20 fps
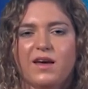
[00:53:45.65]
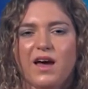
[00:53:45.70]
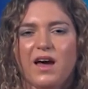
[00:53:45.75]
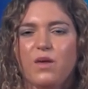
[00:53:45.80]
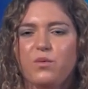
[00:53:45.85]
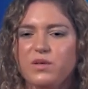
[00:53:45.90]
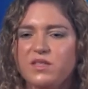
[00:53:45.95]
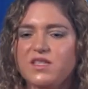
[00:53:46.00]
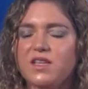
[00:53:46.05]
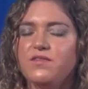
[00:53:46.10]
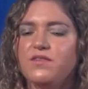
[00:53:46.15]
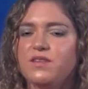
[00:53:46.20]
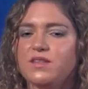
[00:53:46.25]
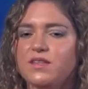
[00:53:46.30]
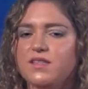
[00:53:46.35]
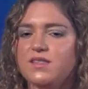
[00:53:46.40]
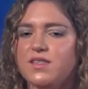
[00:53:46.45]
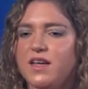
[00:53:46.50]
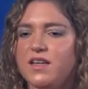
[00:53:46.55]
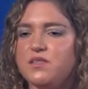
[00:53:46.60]
I would
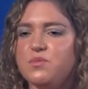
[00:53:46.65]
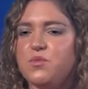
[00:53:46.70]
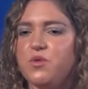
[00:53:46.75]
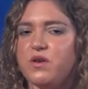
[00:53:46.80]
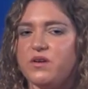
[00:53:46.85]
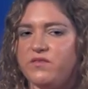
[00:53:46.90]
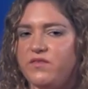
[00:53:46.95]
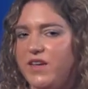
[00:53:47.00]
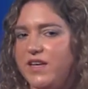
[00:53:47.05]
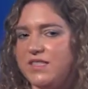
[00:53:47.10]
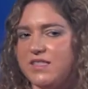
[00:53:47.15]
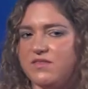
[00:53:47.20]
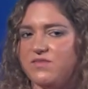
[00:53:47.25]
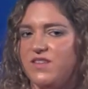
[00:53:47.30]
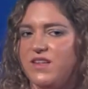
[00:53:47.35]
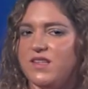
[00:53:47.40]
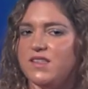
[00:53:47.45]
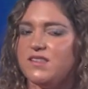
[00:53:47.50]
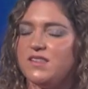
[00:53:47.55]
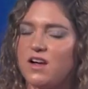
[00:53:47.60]
definitely say it's more invasive
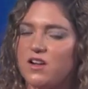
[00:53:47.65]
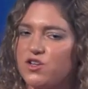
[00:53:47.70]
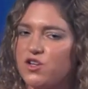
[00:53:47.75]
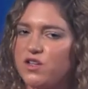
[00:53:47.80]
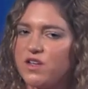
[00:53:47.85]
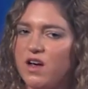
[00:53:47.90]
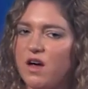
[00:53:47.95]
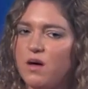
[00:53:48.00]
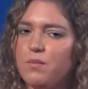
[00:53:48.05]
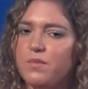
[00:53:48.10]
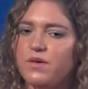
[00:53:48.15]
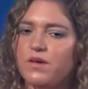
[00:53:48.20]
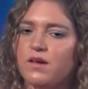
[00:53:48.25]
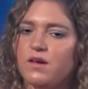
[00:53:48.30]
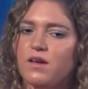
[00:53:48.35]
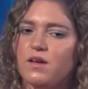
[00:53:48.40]
than the suction cup,